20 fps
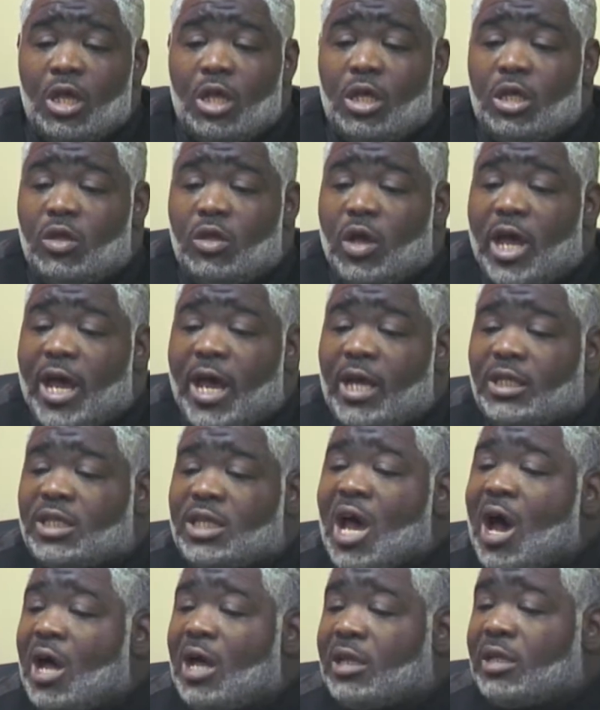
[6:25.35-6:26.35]
You had
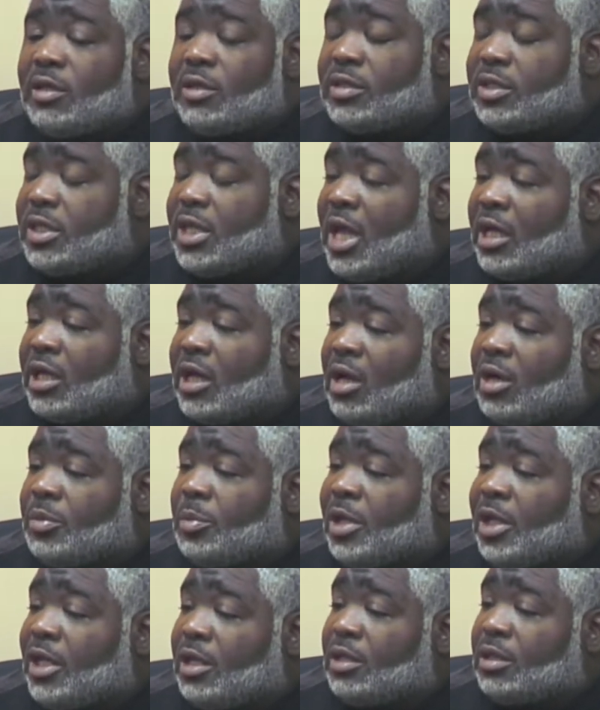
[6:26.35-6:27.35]
toddlers at
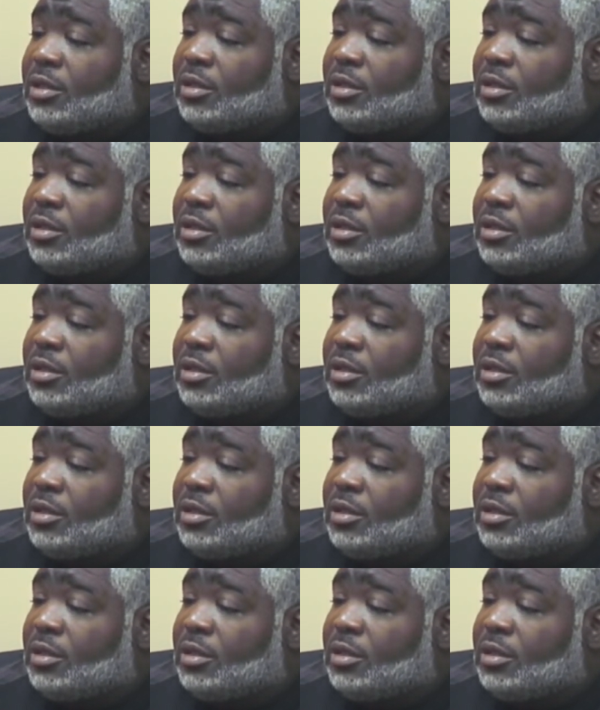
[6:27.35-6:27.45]
Karbala.